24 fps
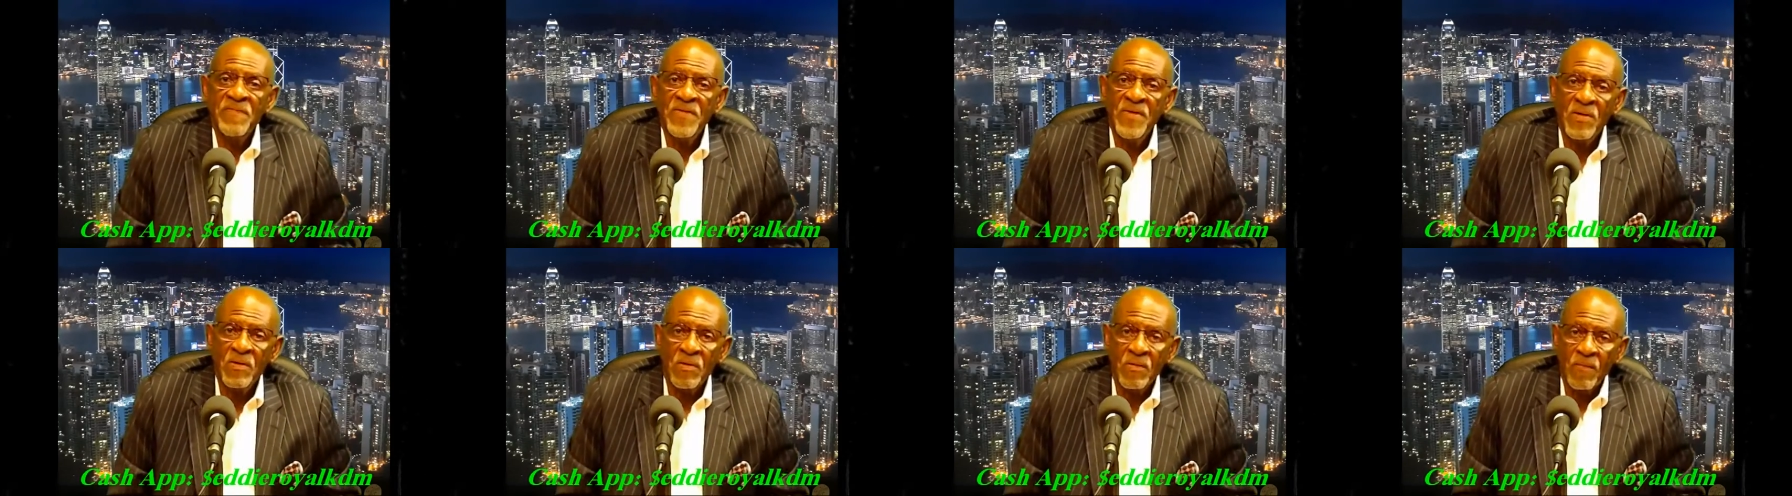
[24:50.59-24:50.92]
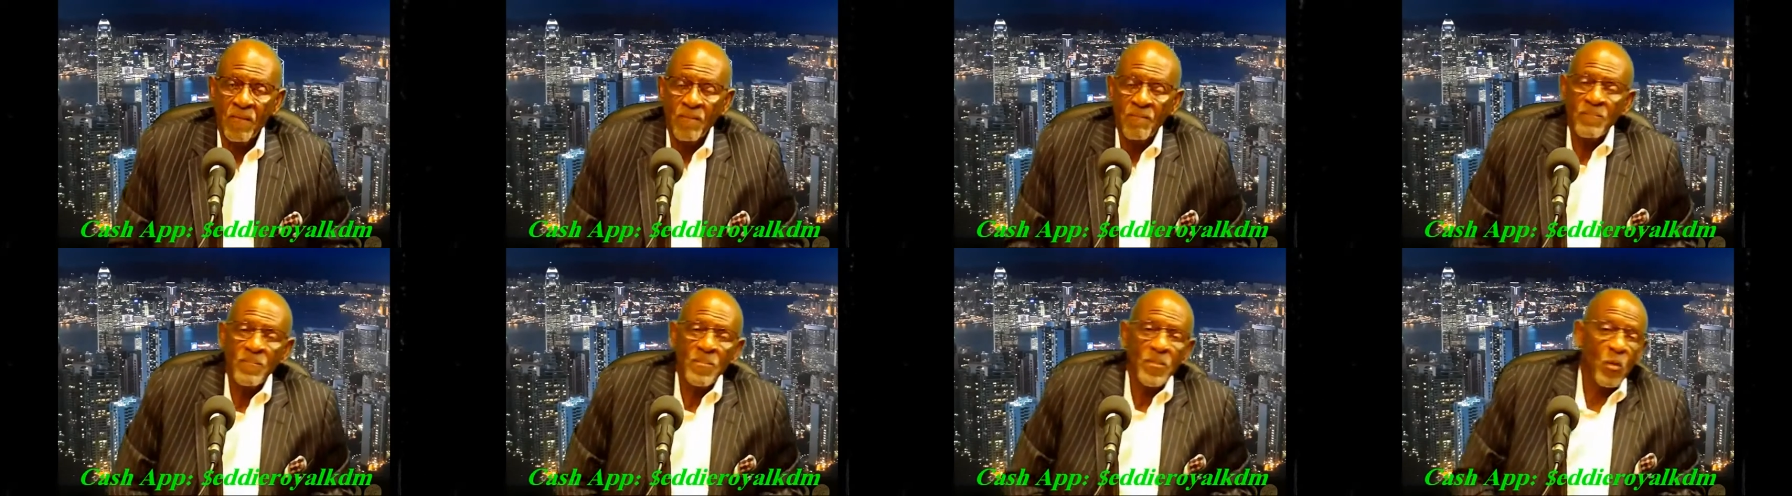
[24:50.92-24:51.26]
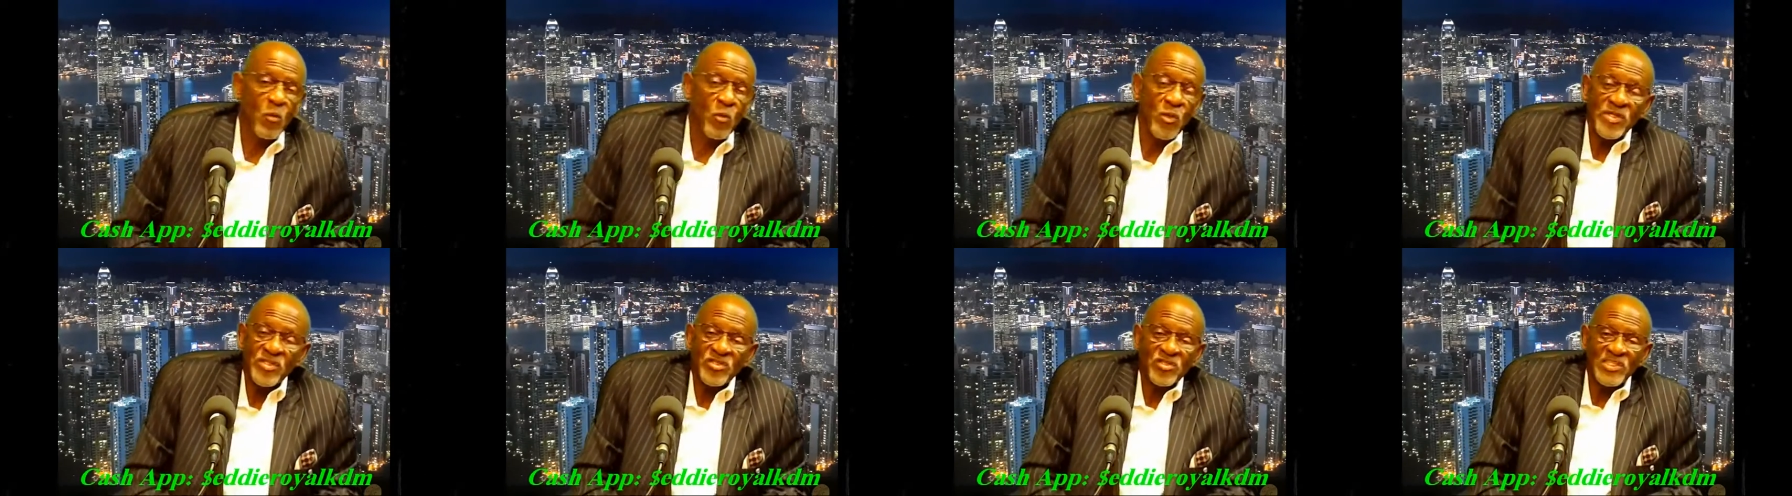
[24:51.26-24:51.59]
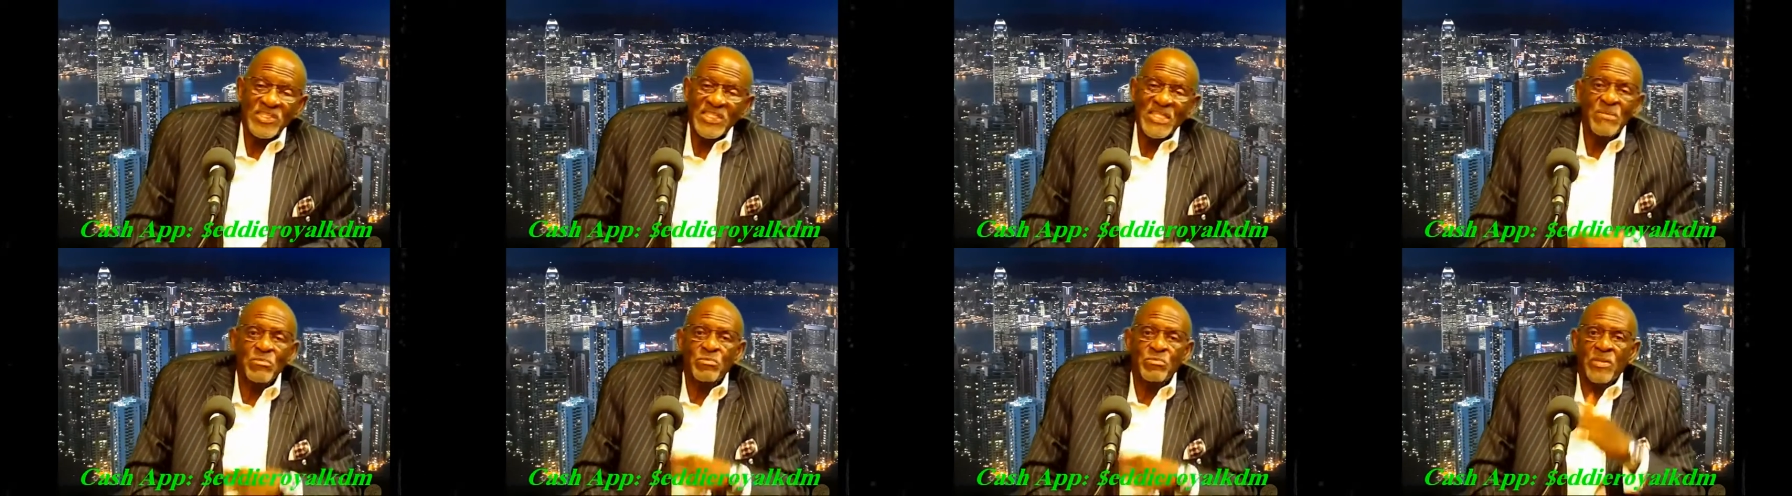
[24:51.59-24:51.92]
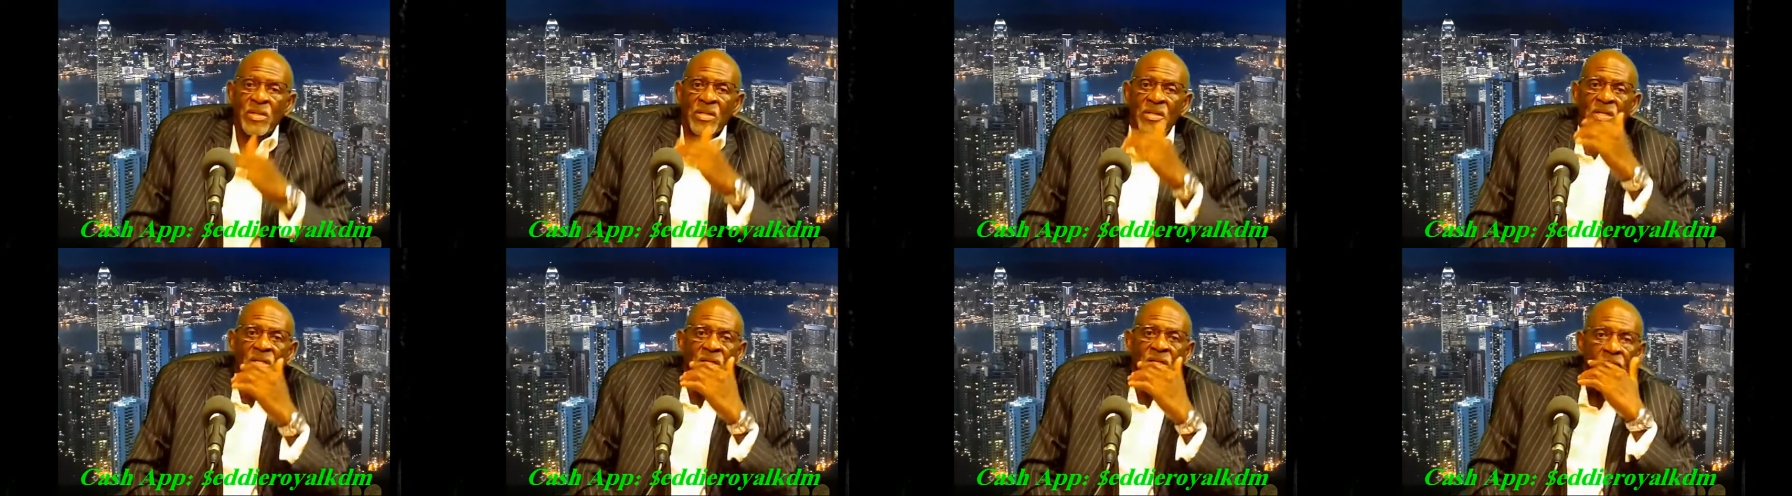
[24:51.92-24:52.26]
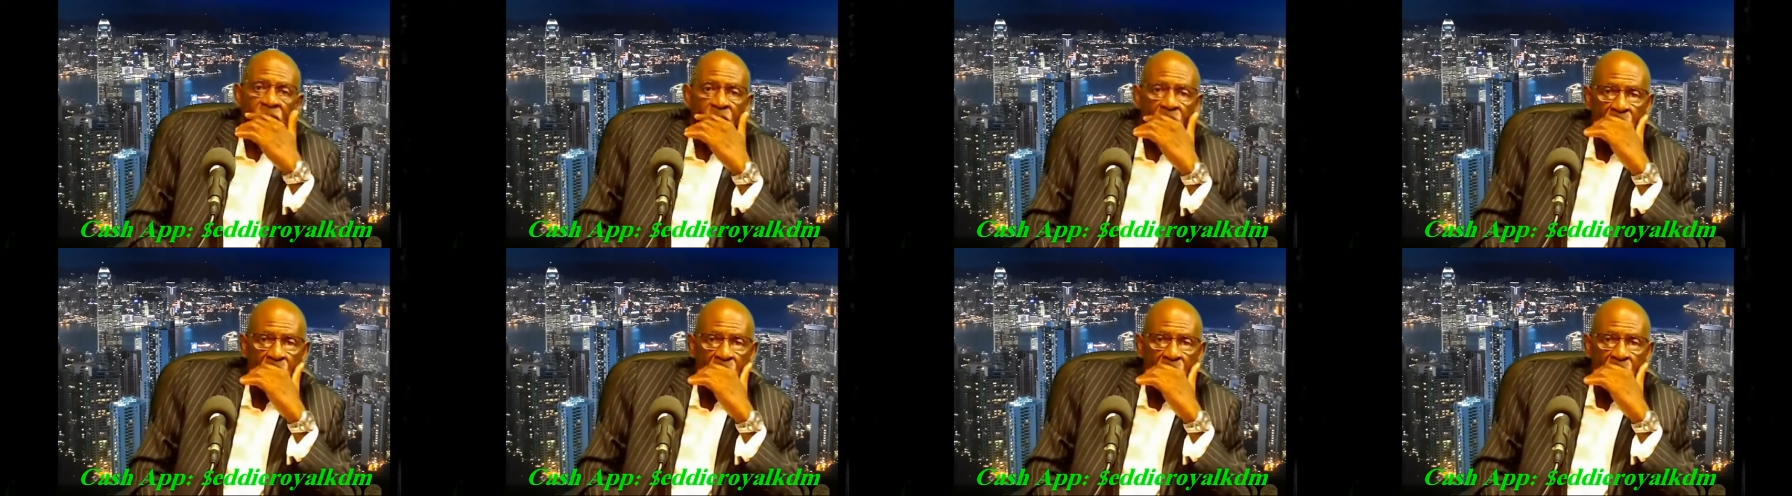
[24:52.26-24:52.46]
fear, but we steeped in it.